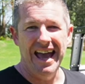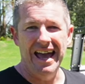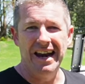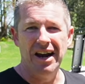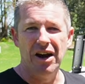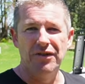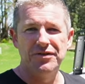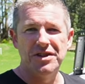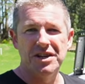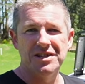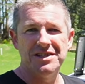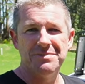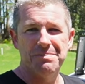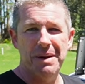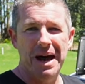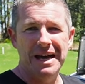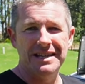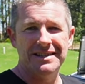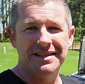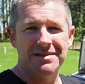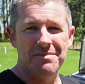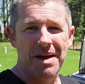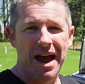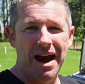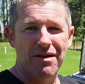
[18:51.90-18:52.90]
and I've just
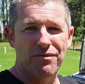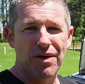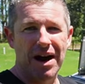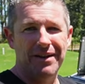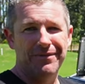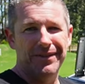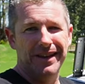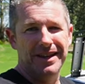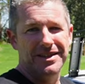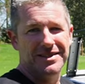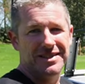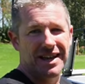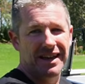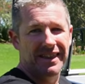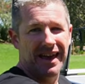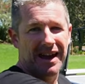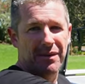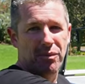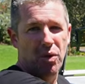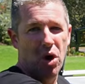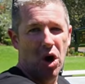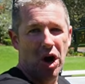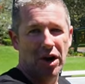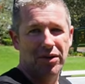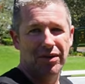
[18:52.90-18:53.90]
spaced them out roughly so they
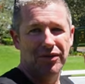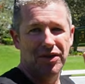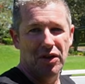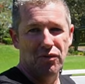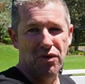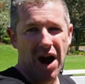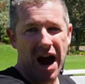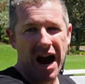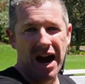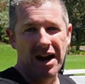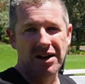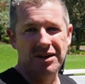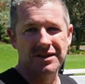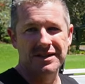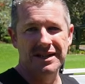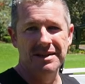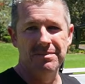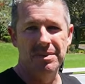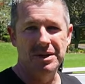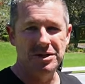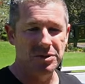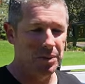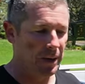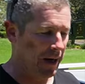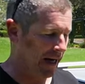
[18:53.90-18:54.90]
work with the rails in
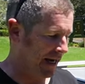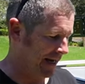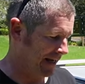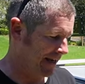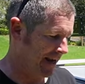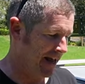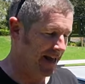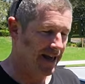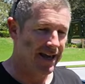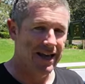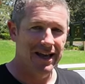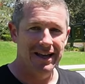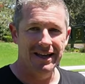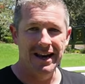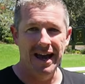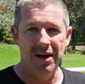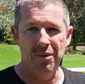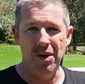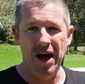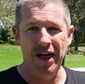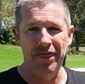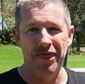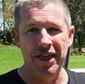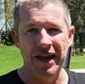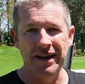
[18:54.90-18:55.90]
between. Now,
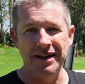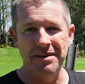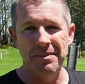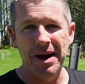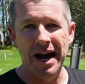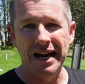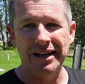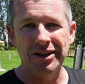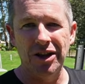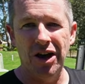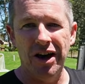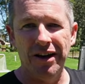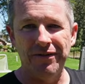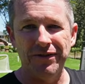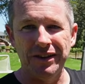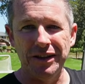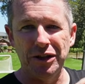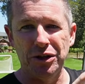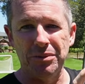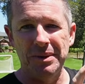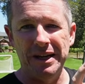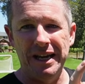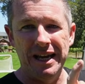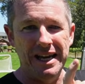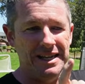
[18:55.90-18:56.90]
one thing to make life a
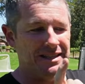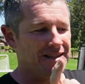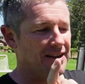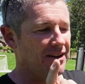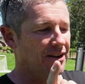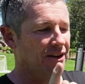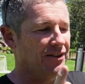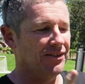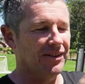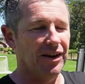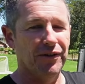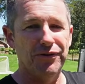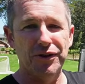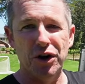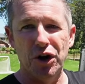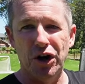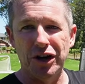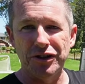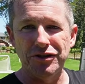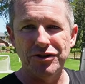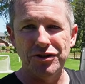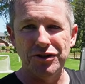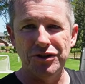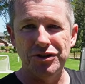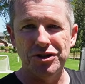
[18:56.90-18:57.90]
little bit easier is I've
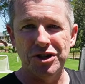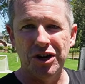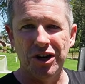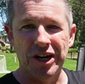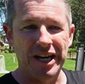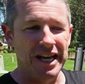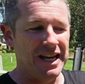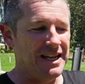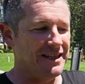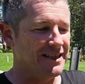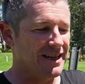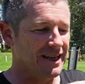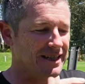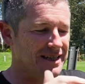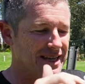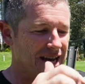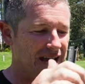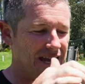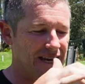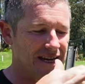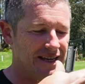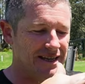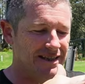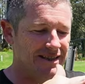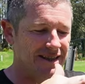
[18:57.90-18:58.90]
got two Chinese
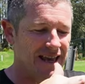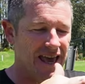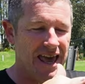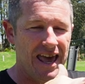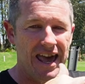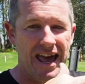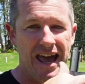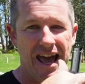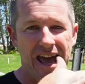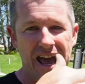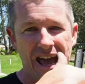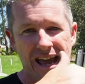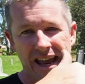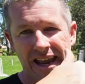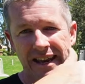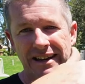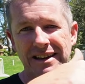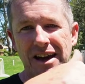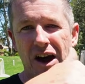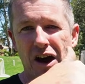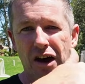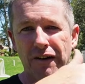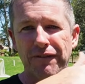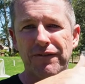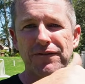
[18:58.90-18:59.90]
containers and
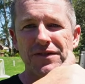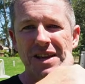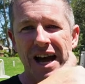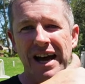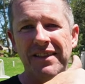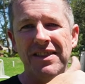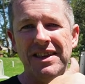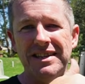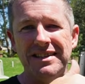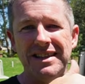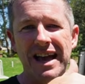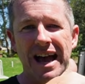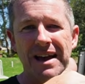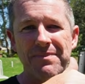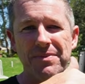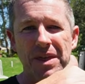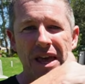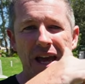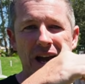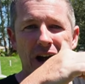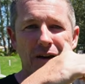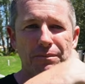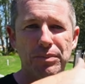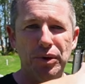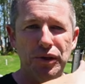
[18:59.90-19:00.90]
I've done the same
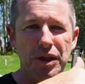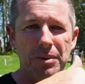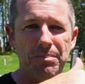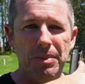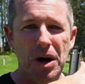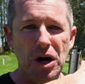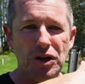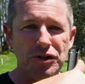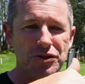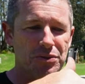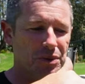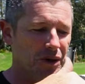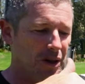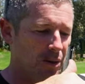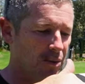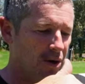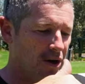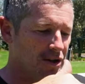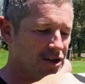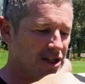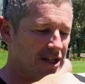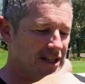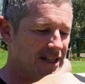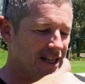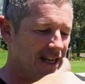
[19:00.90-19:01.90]
thing. I put the bolts with the
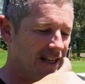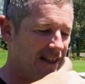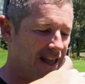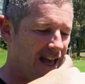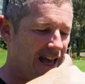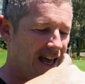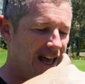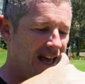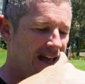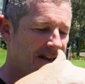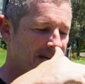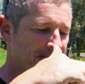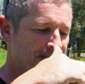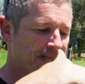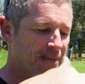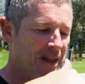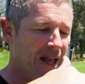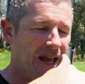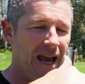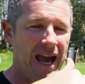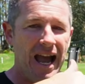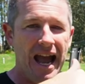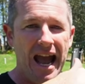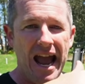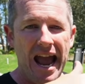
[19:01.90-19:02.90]
washers in there
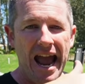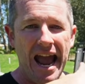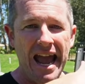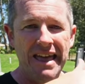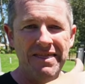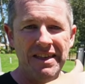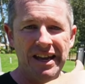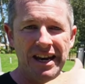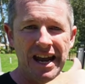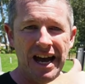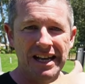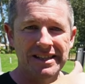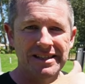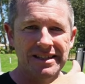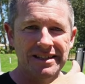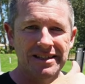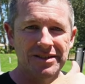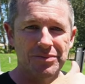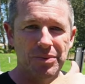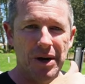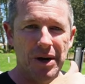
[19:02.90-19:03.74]
and the nuts as